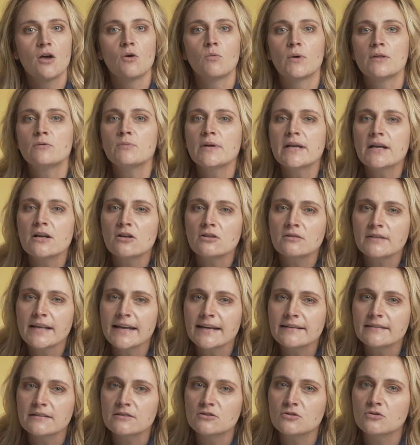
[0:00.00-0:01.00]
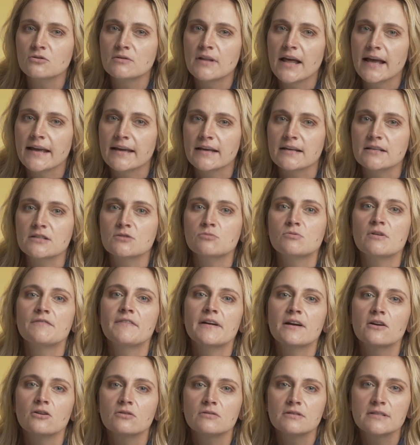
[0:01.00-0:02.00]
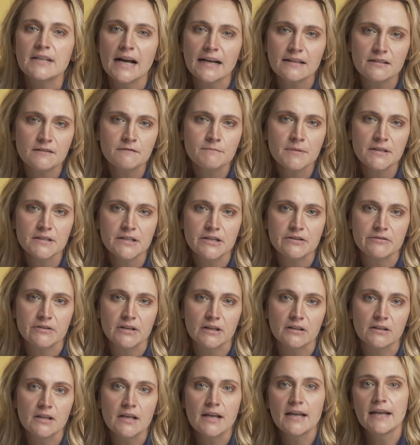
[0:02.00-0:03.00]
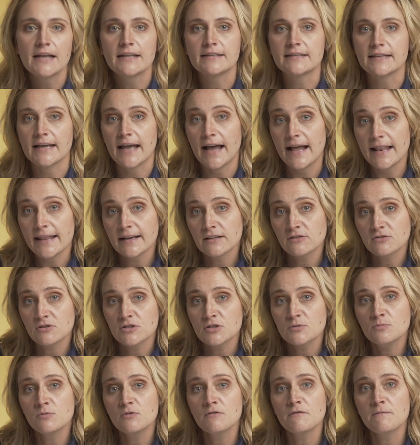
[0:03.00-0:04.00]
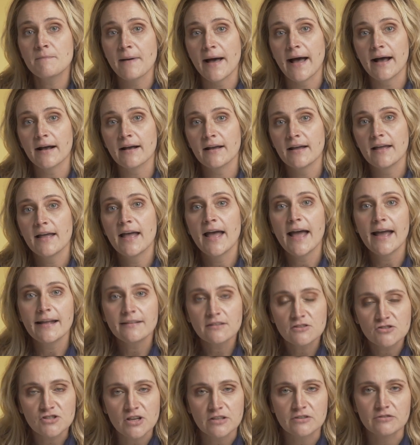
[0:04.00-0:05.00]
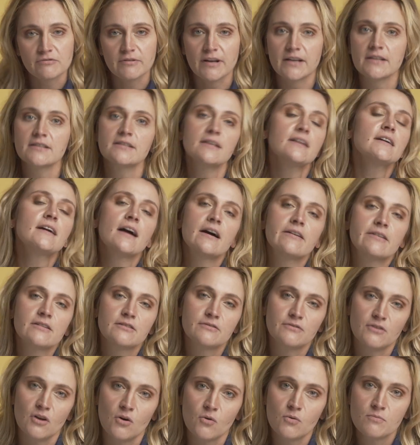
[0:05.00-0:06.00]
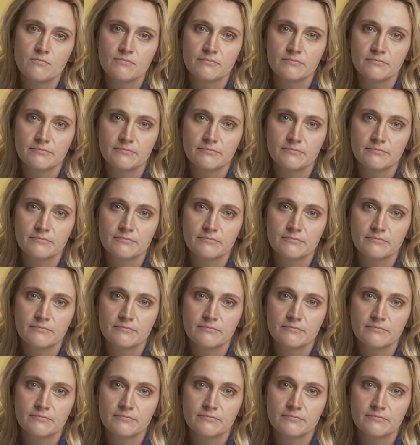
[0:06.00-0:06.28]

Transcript: When we connect the two layers with a conductive material, the electrons move back and generate a current flow.